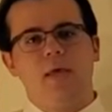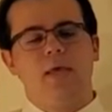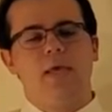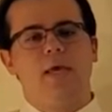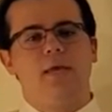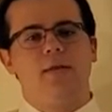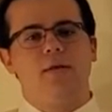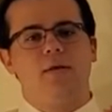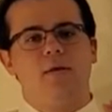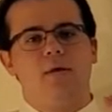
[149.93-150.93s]
and
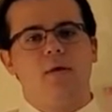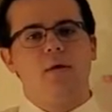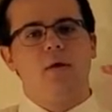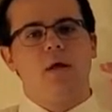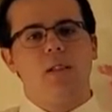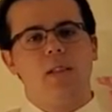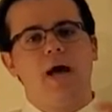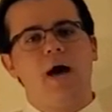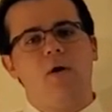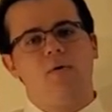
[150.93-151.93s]

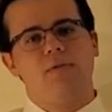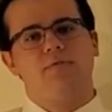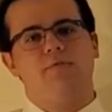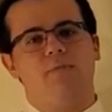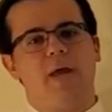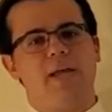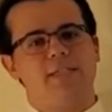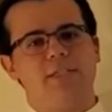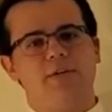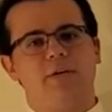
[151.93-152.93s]
allows for
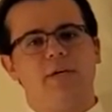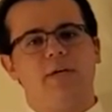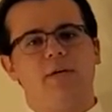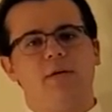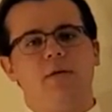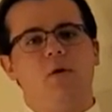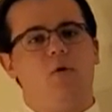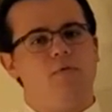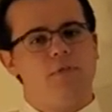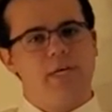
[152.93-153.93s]
bacteria
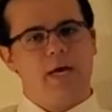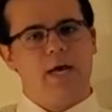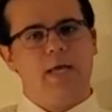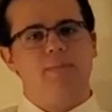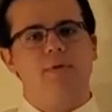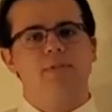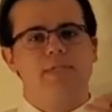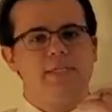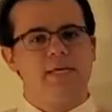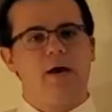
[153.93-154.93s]
over time to
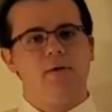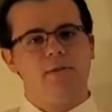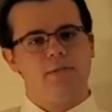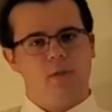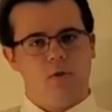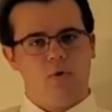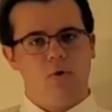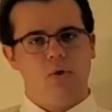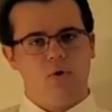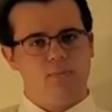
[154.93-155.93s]
get down into the lower
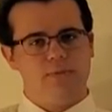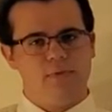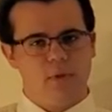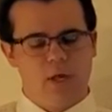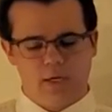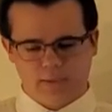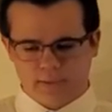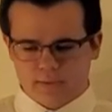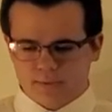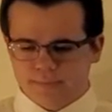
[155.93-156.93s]
lobes of the lungs.